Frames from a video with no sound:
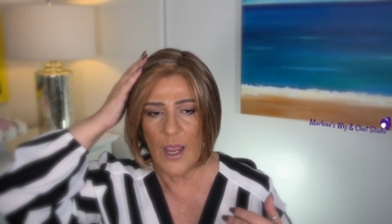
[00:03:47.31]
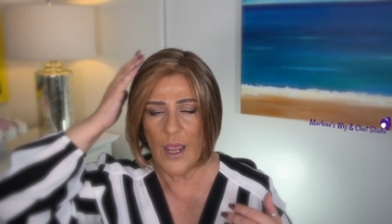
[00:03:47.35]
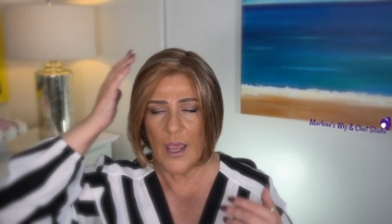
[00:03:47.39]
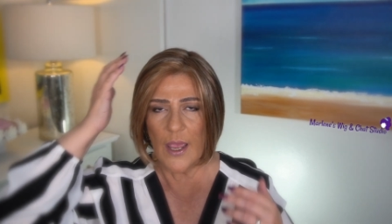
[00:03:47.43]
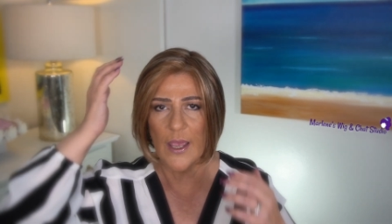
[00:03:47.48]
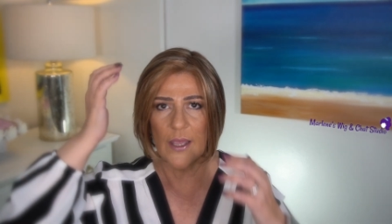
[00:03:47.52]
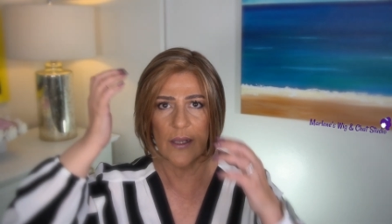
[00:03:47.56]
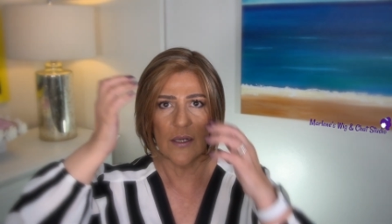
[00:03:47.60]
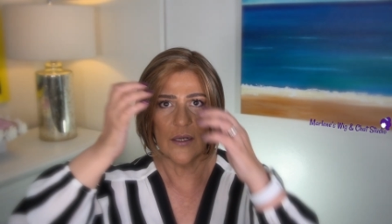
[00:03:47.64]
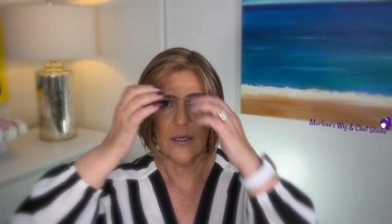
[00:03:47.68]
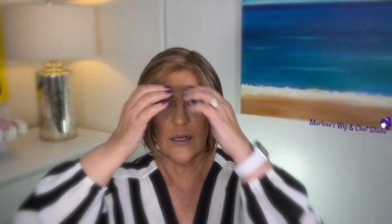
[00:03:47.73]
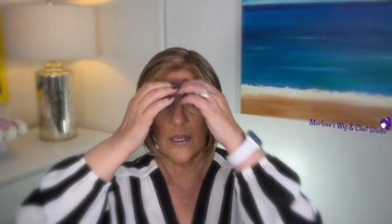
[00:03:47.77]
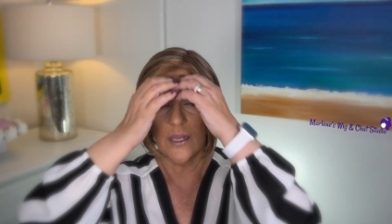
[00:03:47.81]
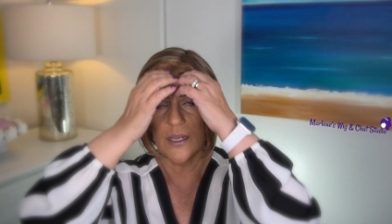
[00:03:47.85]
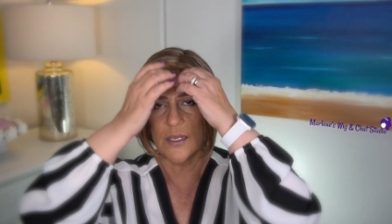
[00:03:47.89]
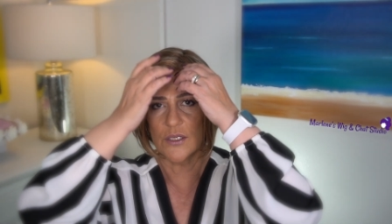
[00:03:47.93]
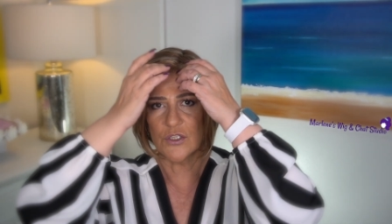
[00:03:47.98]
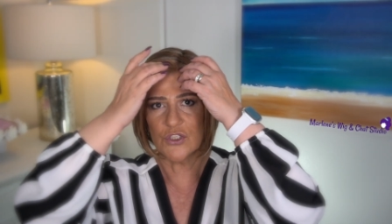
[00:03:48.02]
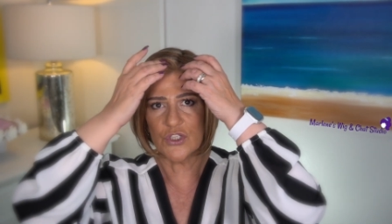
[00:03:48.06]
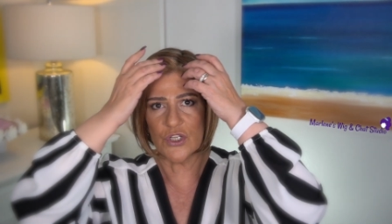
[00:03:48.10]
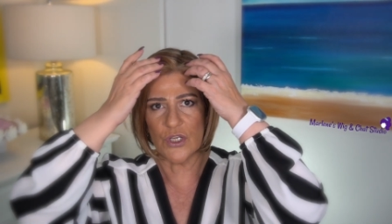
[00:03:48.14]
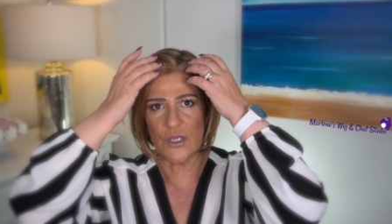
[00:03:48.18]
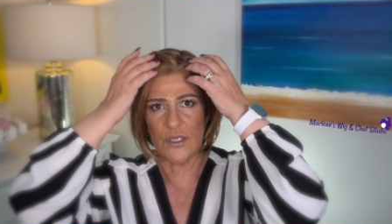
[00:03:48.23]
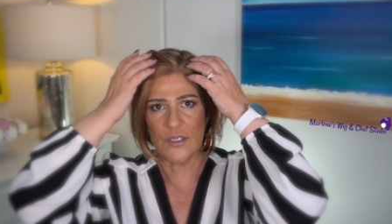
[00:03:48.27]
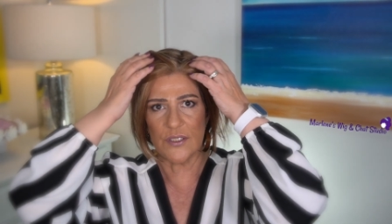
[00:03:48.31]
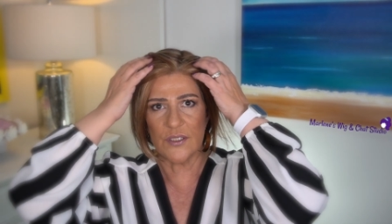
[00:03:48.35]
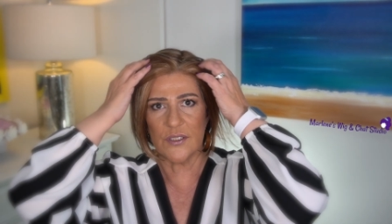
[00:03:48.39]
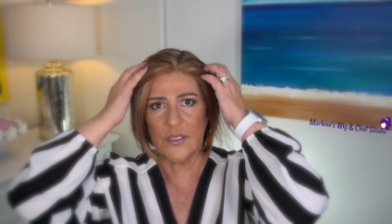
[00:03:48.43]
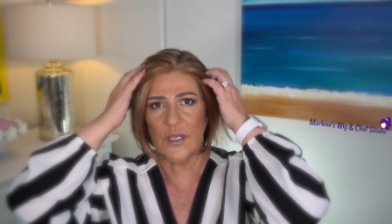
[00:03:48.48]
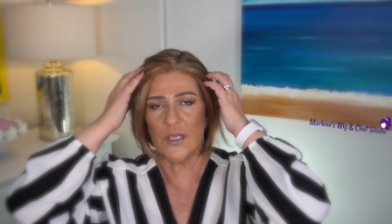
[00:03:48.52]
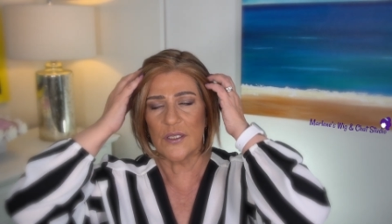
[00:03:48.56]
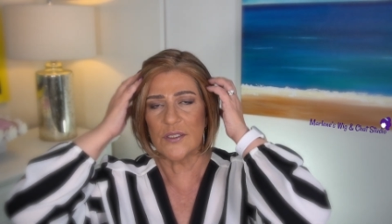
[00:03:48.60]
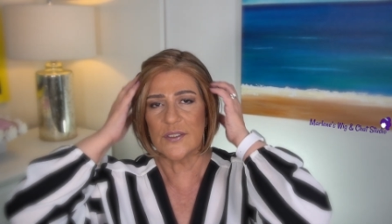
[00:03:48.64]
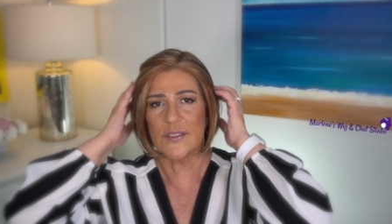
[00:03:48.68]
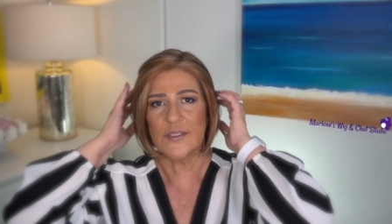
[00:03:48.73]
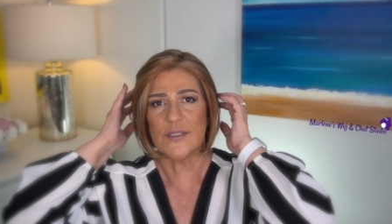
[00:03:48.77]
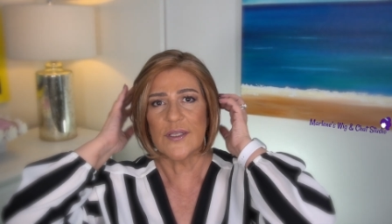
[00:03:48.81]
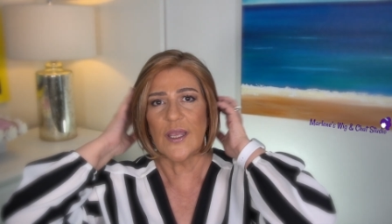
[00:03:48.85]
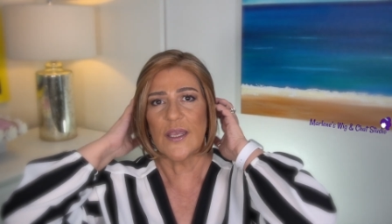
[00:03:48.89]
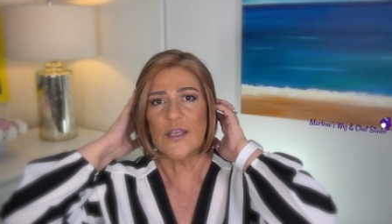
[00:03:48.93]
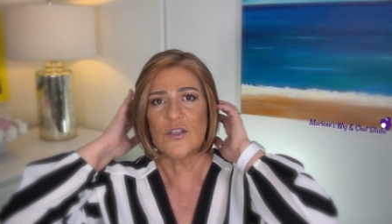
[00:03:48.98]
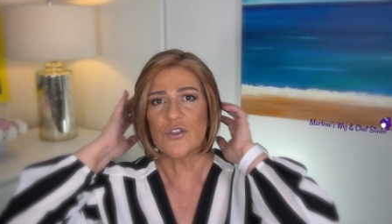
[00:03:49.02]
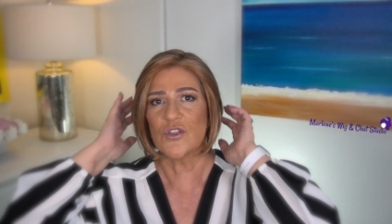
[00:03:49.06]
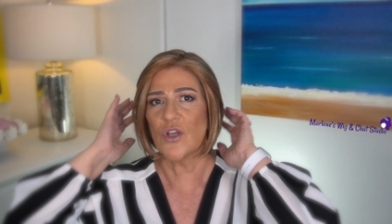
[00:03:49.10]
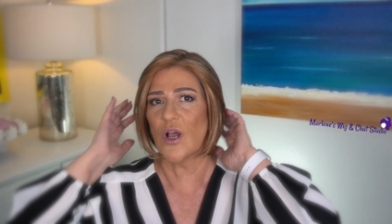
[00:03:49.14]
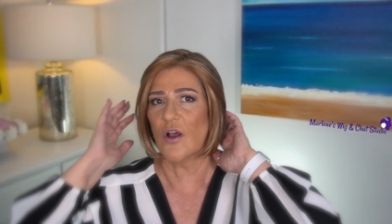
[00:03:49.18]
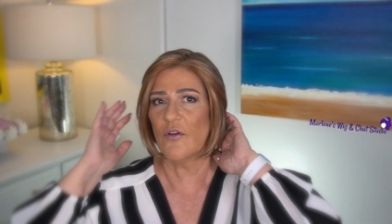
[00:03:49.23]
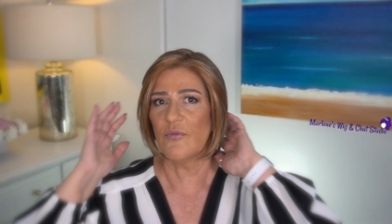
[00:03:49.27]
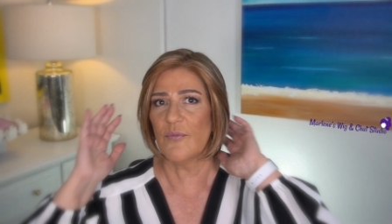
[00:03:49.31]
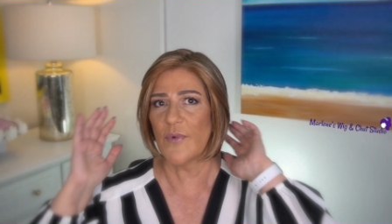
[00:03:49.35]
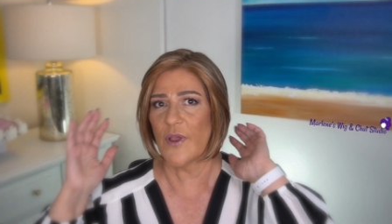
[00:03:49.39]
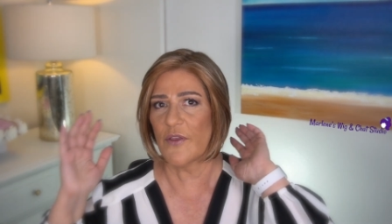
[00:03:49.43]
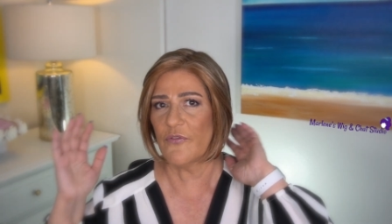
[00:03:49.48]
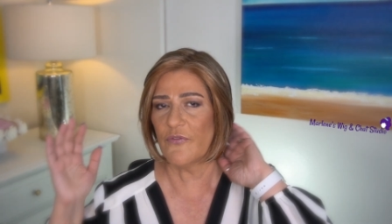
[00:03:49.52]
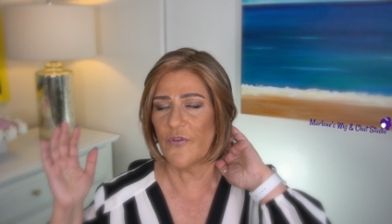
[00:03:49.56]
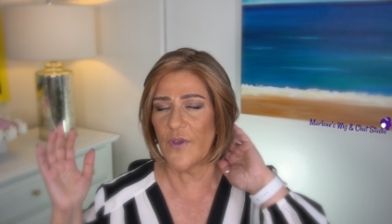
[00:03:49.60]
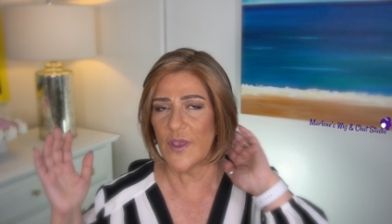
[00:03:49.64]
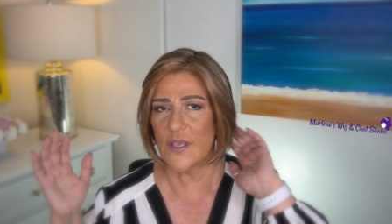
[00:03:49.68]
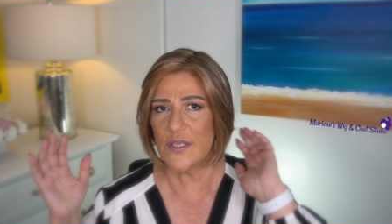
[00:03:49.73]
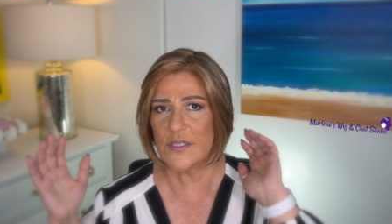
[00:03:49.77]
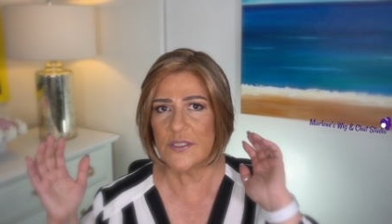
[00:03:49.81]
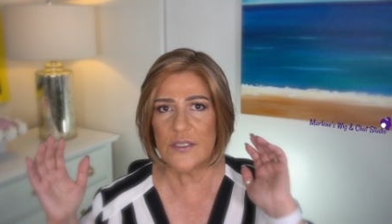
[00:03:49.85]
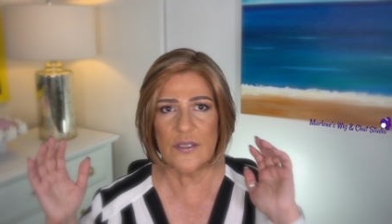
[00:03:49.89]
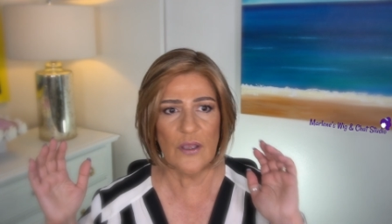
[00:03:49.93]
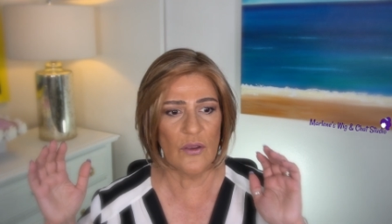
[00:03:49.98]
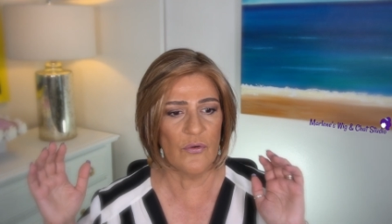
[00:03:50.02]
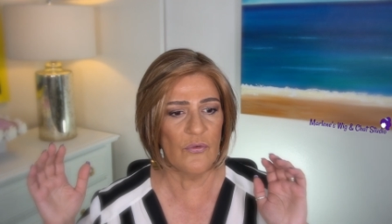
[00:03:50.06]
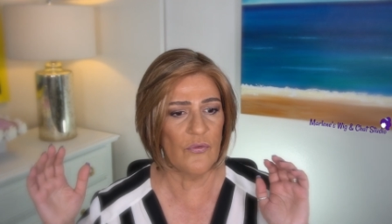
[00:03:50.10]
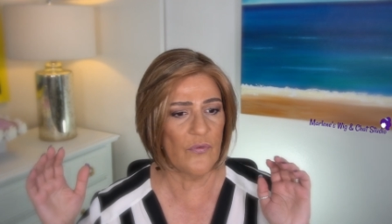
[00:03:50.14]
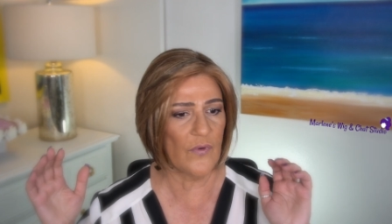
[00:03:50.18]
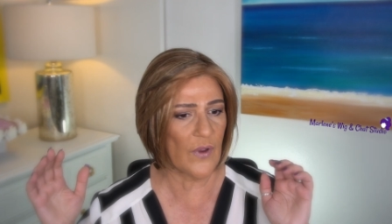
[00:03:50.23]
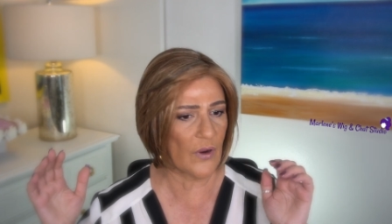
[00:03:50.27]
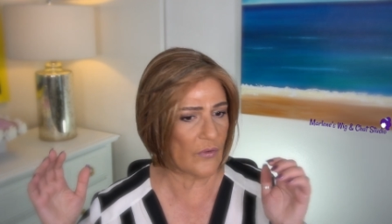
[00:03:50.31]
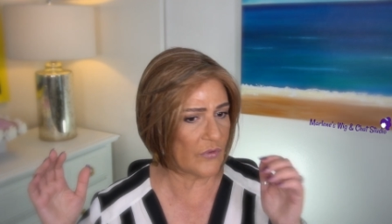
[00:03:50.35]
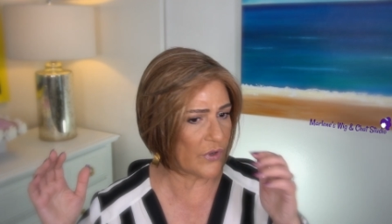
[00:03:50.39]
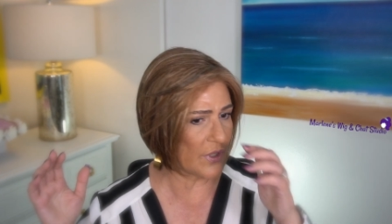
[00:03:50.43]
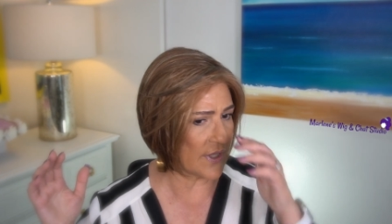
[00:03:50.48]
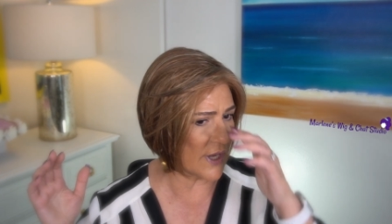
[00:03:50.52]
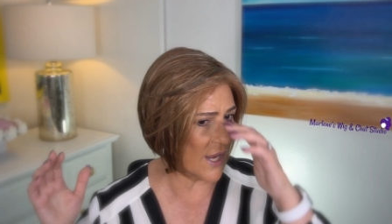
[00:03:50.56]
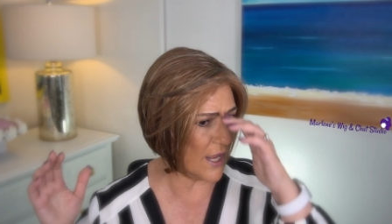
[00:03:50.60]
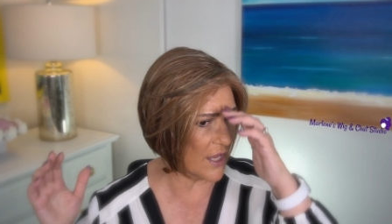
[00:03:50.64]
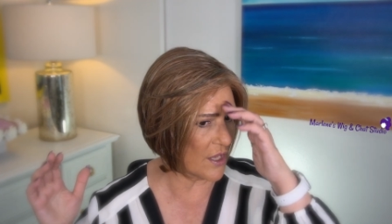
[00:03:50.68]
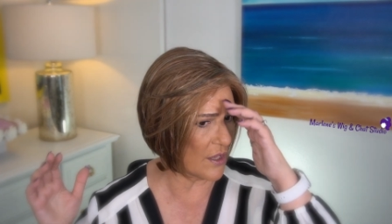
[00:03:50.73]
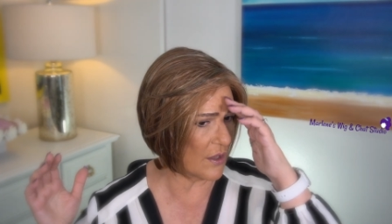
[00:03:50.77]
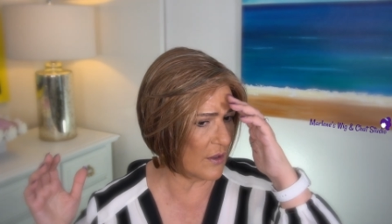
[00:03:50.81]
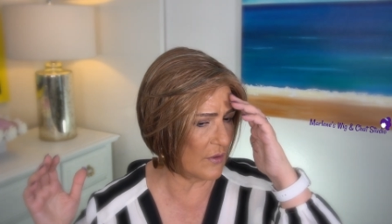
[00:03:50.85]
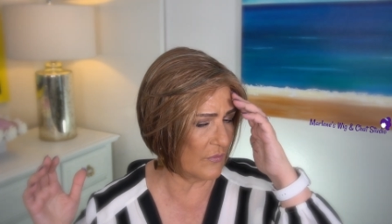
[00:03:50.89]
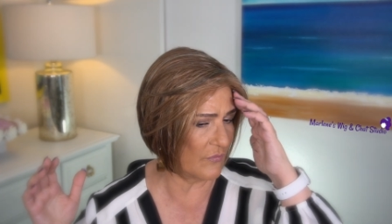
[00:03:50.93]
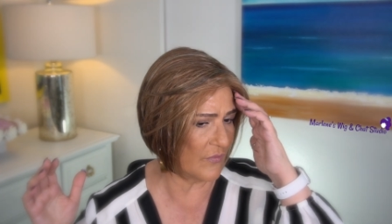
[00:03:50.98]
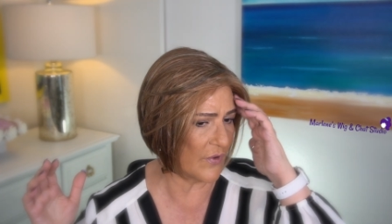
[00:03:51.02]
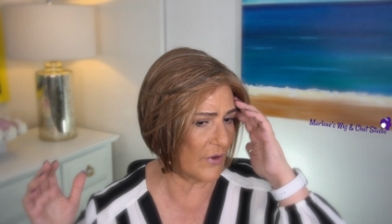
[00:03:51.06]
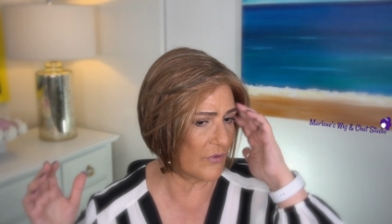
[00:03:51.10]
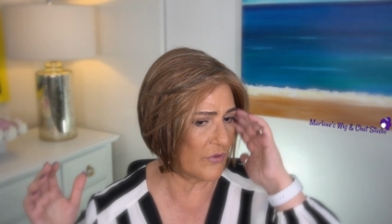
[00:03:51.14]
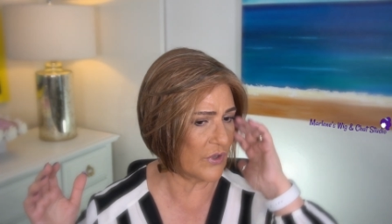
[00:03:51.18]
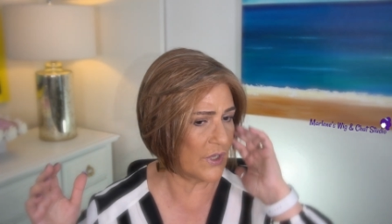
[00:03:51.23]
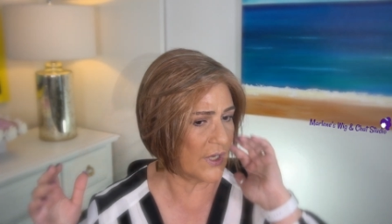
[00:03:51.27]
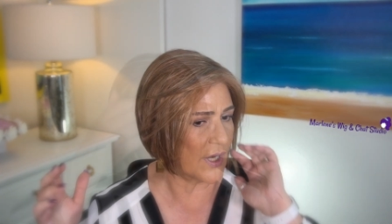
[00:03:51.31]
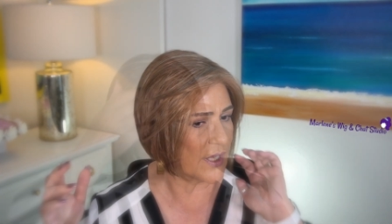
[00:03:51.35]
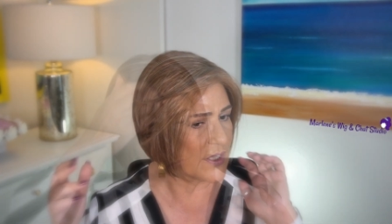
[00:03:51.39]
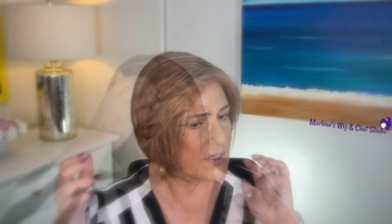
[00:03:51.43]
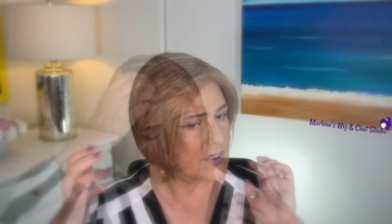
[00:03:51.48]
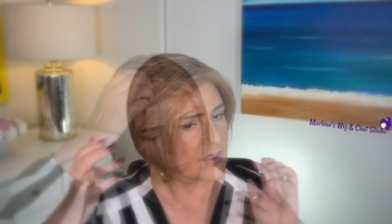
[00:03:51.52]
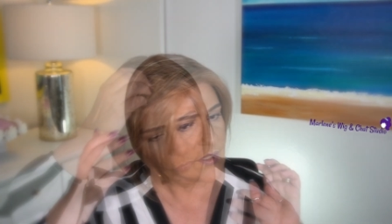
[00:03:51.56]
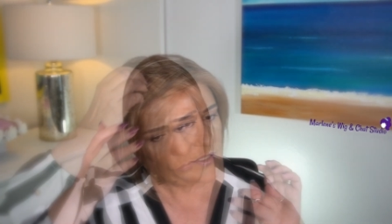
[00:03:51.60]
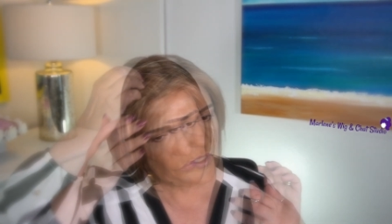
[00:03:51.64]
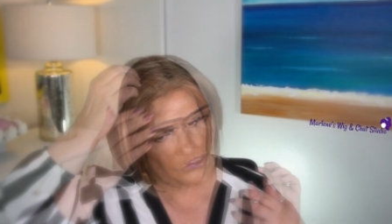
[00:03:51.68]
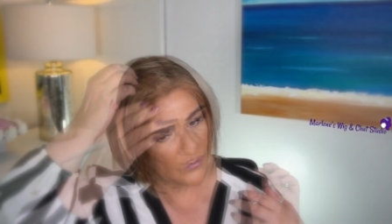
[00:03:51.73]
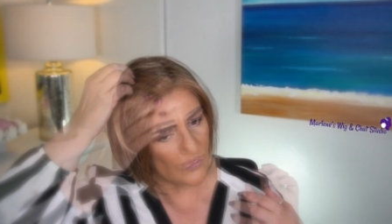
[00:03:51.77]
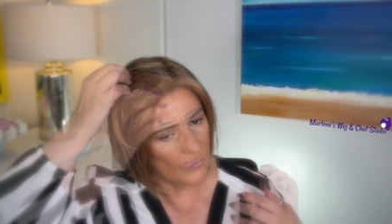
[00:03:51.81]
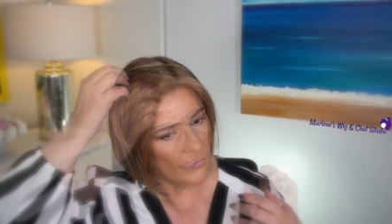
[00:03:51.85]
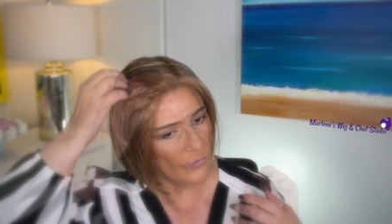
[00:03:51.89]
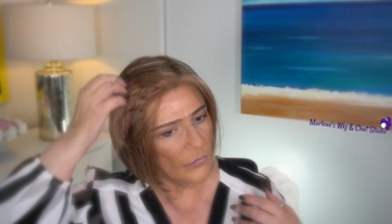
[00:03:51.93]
and it just it stays off my face very nat very nicely.